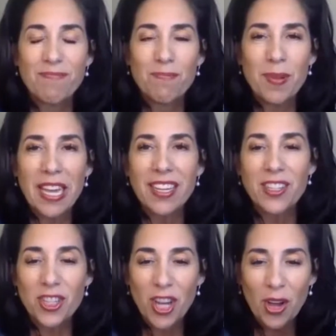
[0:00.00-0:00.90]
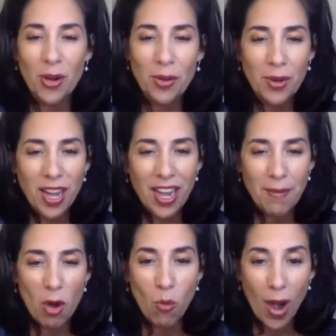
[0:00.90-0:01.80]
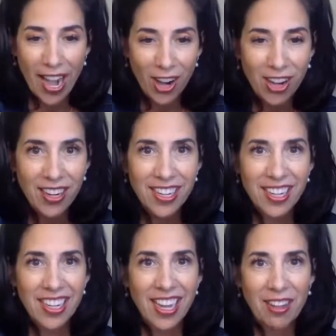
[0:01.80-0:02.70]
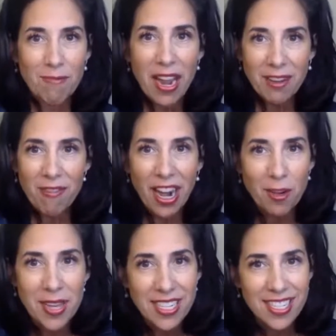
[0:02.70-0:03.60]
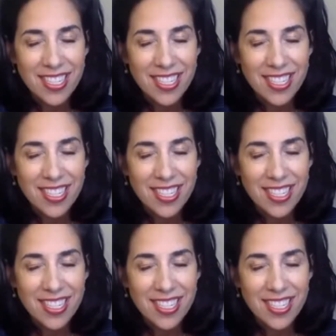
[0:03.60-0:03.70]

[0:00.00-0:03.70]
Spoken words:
be so aware of my environment